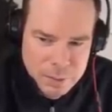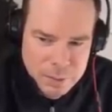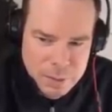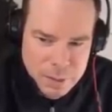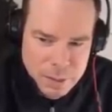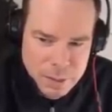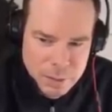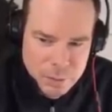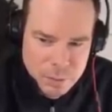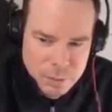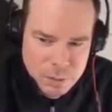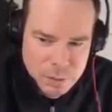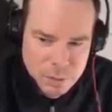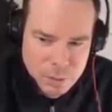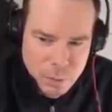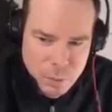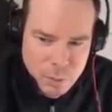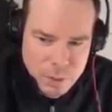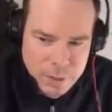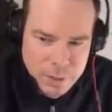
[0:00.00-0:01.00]
down
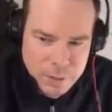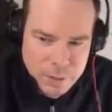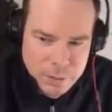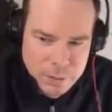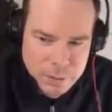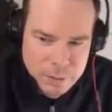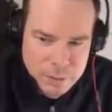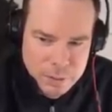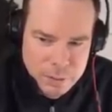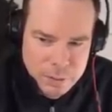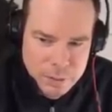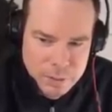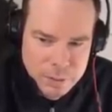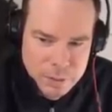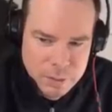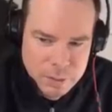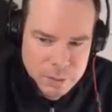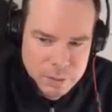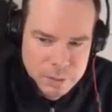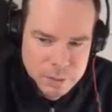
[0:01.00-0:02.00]
squared,
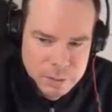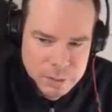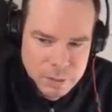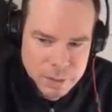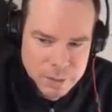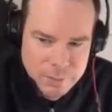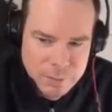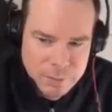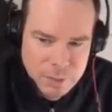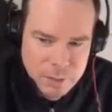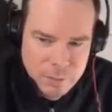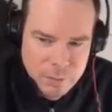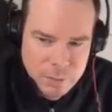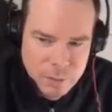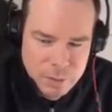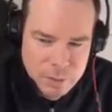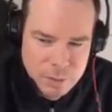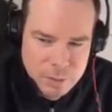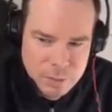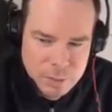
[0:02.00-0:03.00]
left
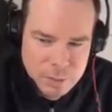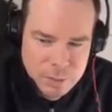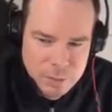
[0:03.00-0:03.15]
inverse.